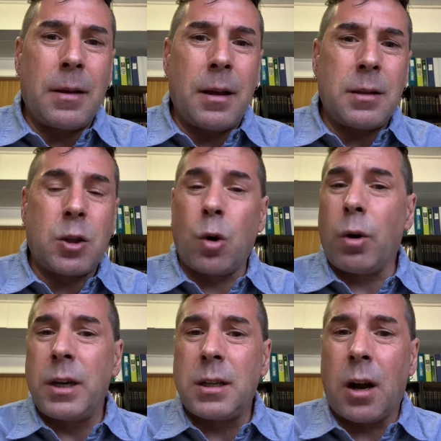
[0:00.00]

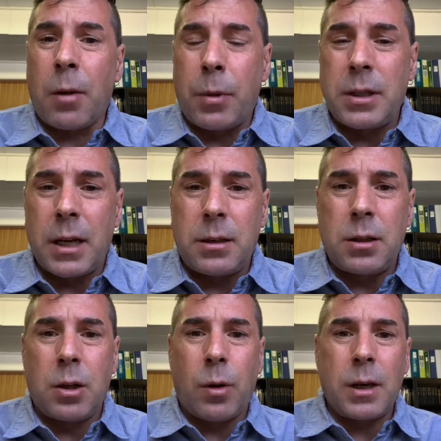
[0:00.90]
stories are presented
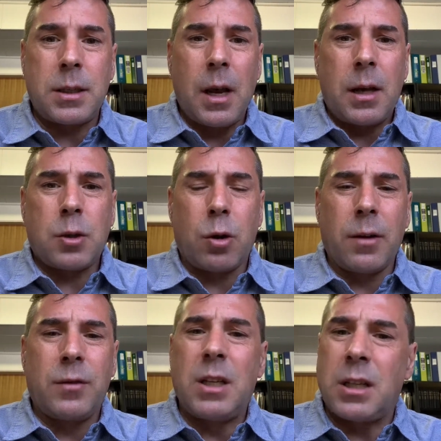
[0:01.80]
to us sort
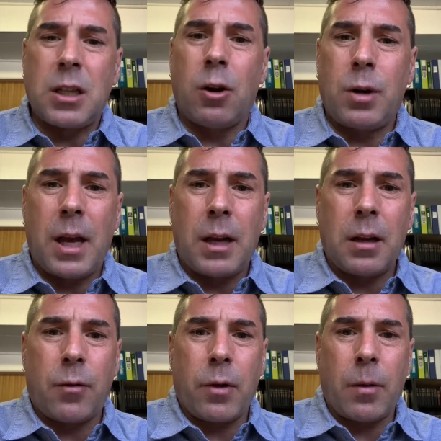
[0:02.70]
of
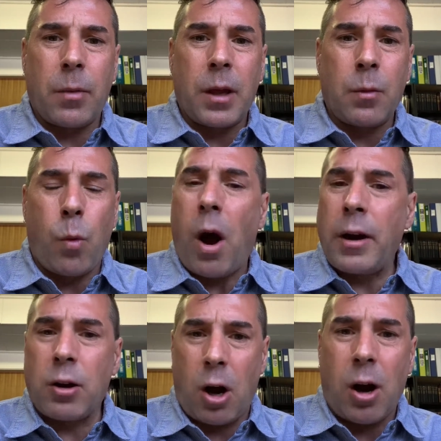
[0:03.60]
dislocated from the
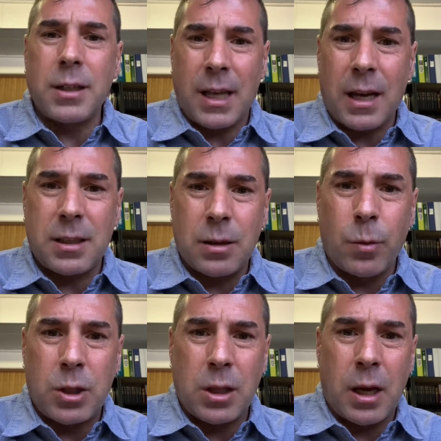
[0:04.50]
wider context in
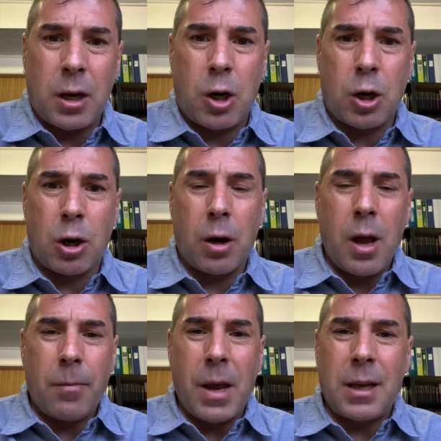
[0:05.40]
which they occur,
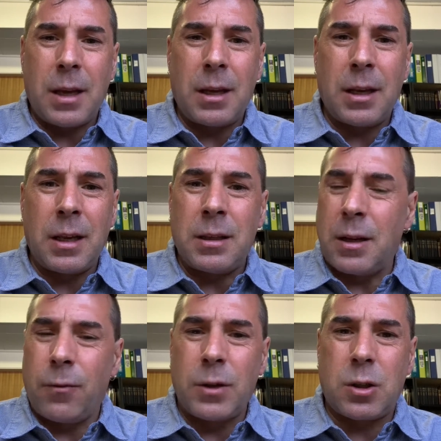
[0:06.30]
making
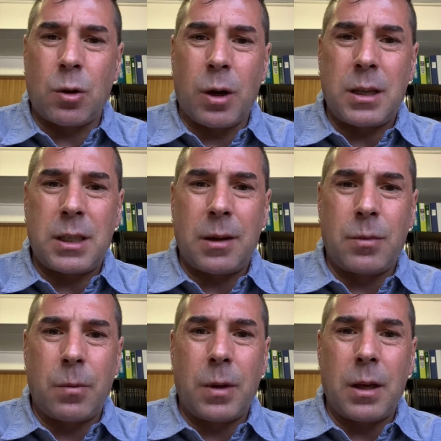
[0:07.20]
different stories seem
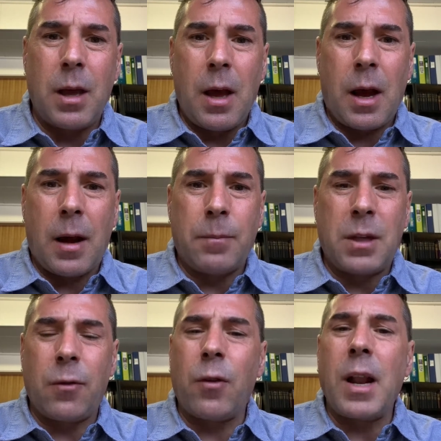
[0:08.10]
to be
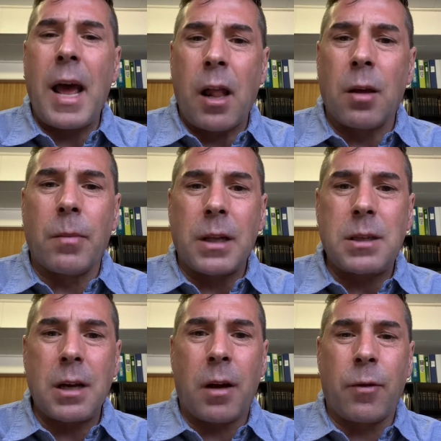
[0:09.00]
different
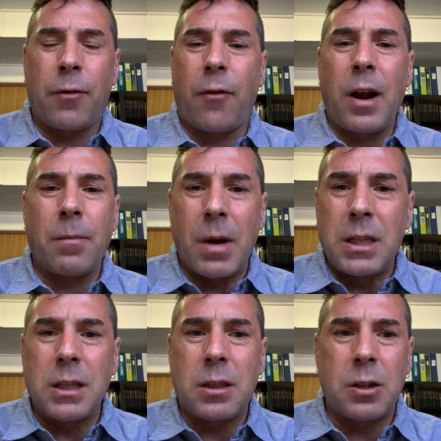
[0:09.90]
elements of a
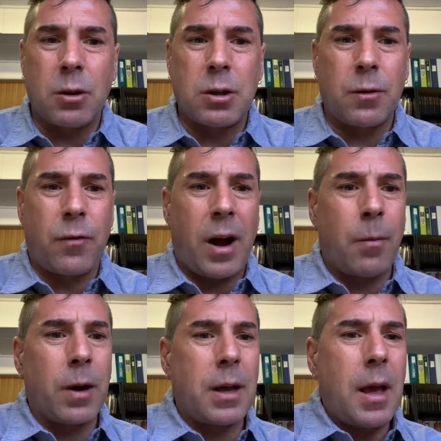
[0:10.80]
fragmented social
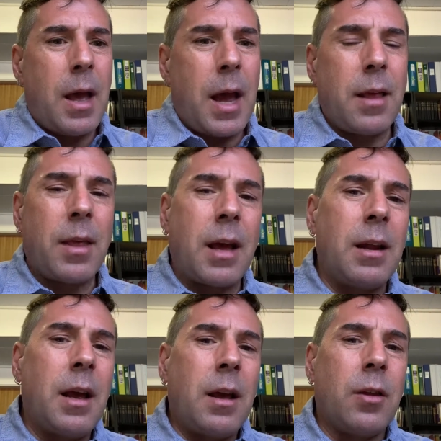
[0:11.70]
fabric. And
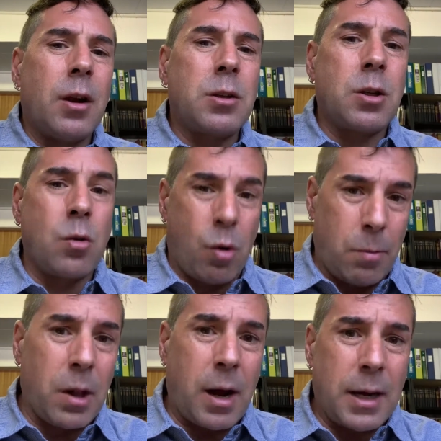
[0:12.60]
then there's
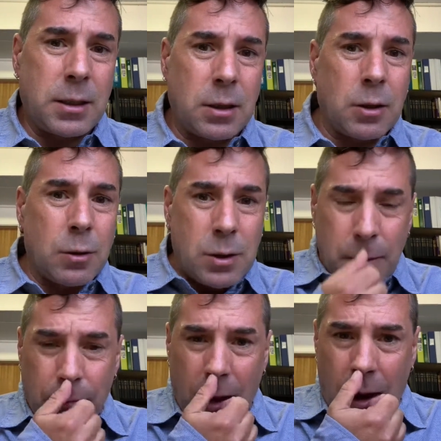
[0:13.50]
normalized news,
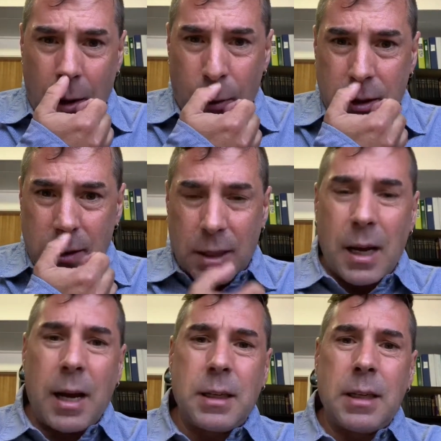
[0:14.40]
which is the
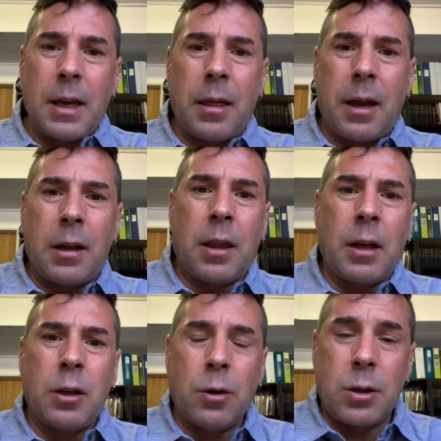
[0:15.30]
idea
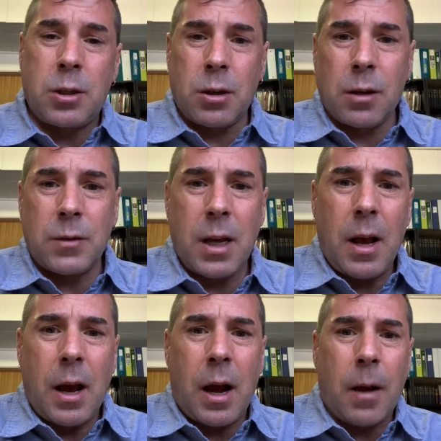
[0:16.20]
that news serves
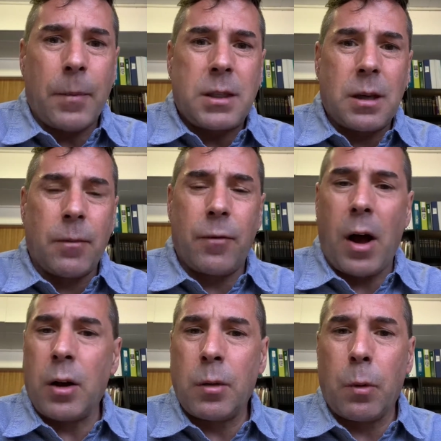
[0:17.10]
some
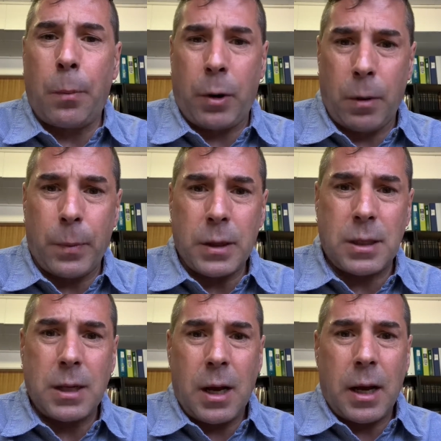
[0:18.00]
valuable
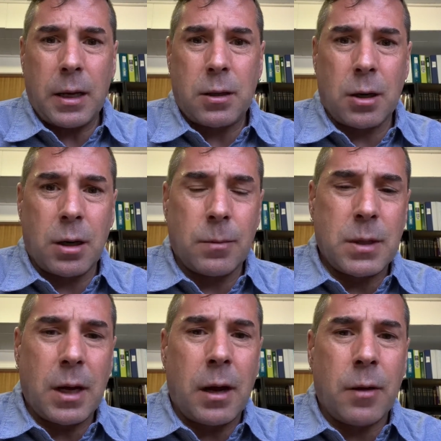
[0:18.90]
purpose in terms
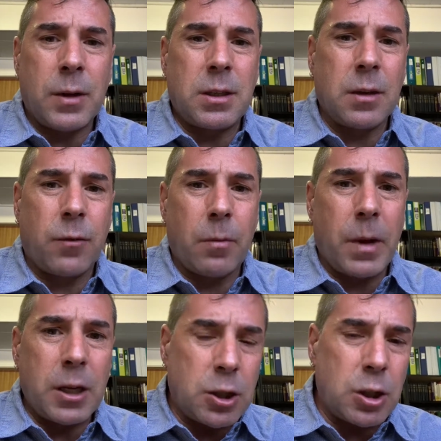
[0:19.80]
of its
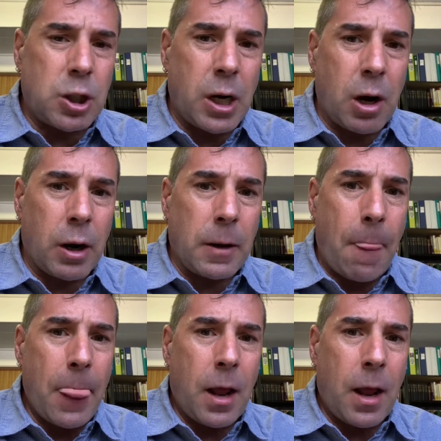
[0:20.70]
information sharing